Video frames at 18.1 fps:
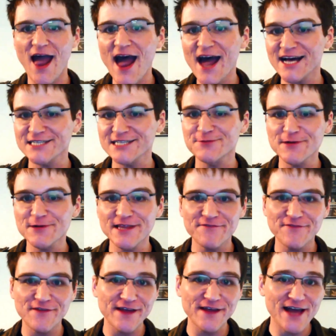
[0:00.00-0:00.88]
As we're
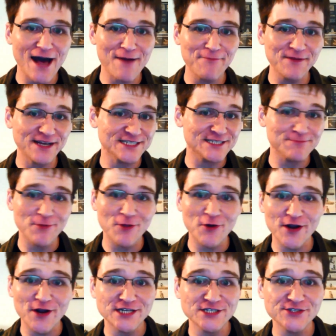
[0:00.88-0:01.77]
leveling up and
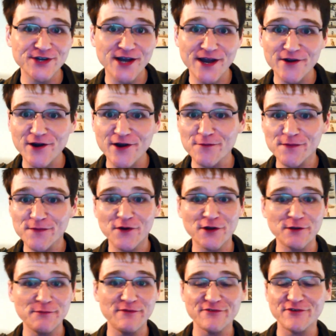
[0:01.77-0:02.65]
exploring Draenor, we're
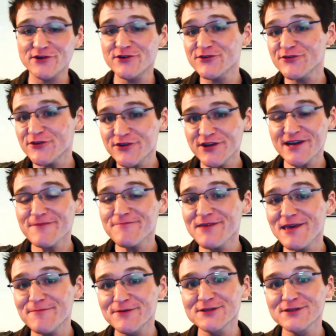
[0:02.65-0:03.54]
going to be recruiting
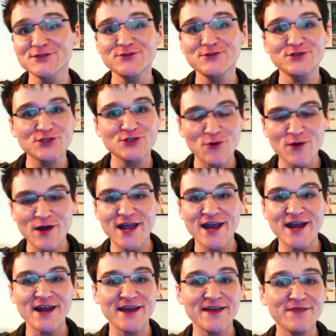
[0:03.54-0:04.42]
people to
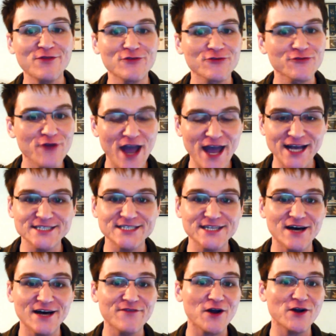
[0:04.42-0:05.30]
join in the ranks
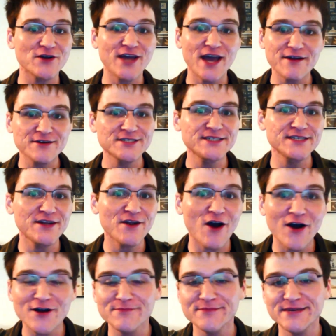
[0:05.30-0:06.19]
of our garrison
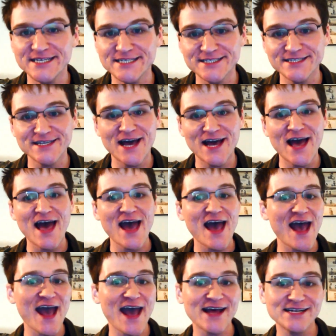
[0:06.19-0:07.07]
armies.
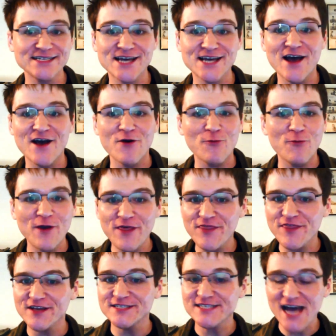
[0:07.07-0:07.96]
And
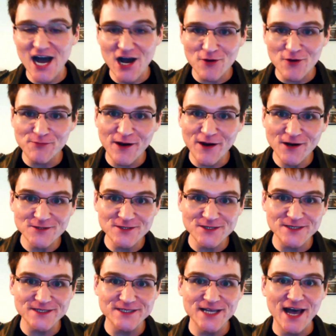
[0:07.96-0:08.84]
with these
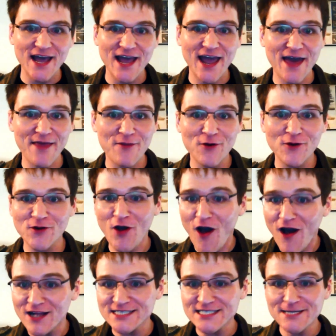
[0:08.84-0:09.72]
outposts and the whole
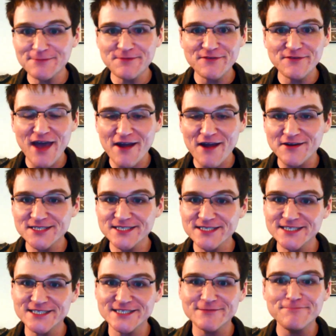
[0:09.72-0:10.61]
concept of
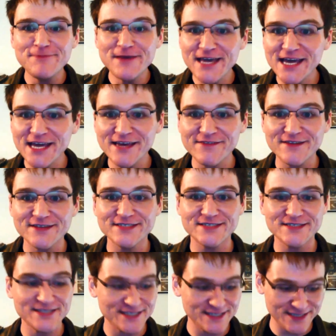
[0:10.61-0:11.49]
garrisons being
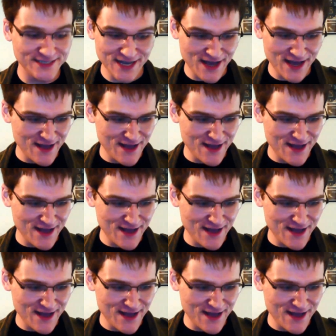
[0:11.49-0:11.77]
this